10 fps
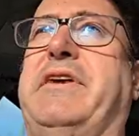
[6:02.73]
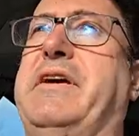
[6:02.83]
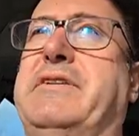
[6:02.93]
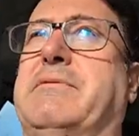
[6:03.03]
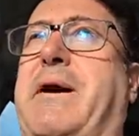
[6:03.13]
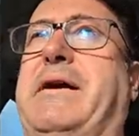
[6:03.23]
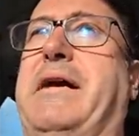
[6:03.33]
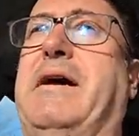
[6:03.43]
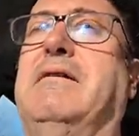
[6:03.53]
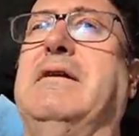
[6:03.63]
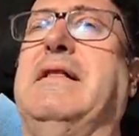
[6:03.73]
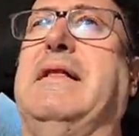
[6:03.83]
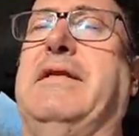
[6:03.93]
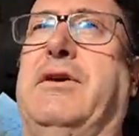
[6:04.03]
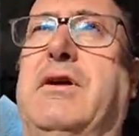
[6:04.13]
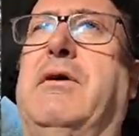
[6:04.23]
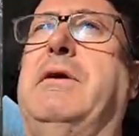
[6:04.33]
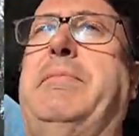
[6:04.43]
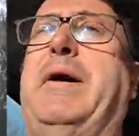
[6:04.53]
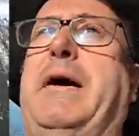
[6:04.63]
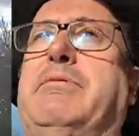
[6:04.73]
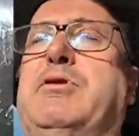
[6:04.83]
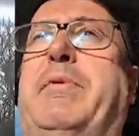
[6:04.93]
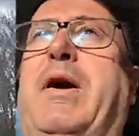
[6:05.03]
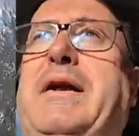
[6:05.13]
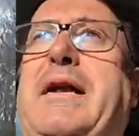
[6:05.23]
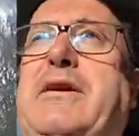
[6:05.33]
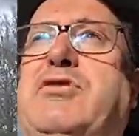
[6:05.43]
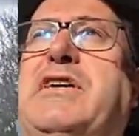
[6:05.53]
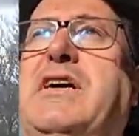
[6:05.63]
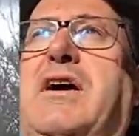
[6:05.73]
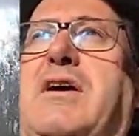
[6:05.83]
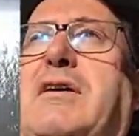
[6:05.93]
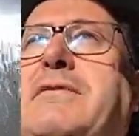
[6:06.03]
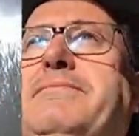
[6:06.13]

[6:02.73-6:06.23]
years away now, you'll only be able to buy an electric car.